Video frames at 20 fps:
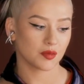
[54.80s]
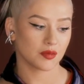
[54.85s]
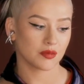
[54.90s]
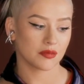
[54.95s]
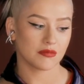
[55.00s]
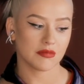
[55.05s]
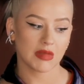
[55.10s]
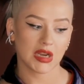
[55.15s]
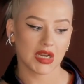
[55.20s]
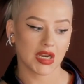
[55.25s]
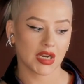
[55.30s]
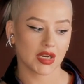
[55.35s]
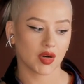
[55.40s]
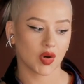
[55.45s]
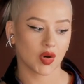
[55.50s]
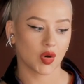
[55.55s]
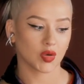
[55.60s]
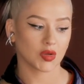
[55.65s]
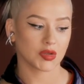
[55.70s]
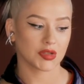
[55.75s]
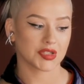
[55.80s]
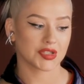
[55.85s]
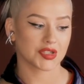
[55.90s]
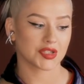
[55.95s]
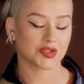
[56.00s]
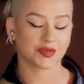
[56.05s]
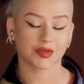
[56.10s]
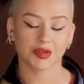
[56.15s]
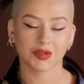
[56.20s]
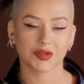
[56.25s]
meaning holds
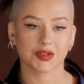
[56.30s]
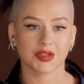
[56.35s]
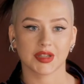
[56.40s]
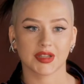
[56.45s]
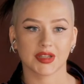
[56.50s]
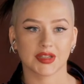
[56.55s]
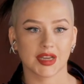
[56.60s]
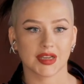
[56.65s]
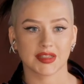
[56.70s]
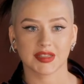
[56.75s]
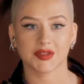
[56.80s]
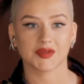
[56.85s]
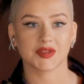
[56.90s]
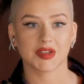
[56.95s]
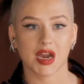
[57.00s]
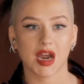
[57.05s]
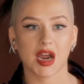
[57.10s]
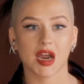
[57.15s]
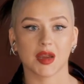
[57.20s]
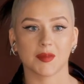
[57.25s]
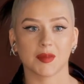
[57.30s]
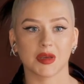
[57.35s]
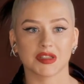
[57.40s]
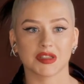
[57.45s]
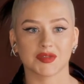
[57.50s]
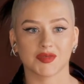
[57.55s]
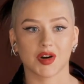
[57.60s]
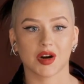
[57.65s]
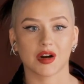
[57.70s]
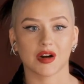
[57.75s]
true to the test of time as
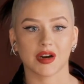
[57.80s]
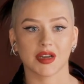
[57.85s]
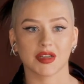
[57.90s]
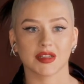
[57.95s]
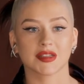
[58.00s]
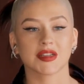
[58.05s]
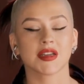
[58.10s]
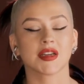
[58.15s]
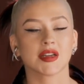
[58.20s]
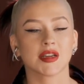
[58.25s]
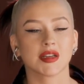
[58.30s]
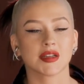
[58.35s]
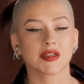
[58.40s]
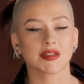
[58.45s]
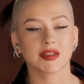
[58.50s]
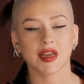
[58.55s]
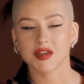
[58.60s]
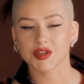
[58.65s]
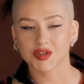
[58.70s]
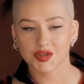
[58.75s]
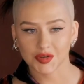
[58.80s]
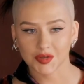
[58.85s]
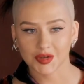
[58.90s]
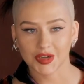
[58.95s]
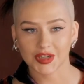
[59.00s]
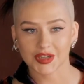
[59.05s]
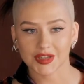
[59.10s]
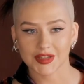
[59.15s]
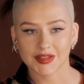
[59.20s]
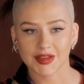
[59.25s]
far as staying true to
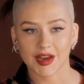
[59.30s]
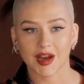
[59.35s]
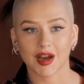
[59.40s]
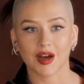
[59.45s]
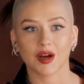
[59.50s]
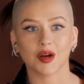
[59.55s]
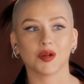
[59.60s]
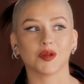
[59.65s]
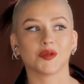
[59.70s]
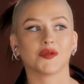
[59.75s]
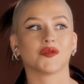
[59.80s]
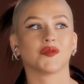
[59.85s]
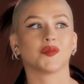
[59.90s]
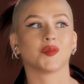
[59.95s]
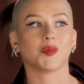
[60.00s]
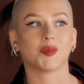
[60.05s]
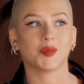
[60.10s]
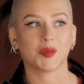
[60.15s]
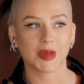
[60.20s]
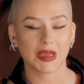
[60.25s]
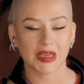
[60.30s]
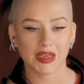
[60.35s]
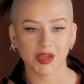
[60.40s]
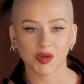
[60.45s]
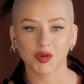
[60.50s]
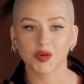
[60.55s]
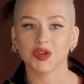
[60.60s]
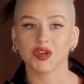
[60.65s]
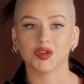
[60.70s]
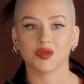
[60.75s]
yourself, being
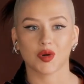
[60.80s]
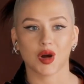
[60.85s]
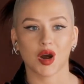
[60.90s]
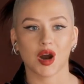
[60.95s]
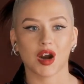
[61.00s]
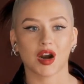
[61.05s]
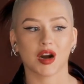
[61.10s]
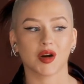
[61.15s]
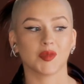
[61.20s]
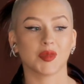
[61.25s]
who you are,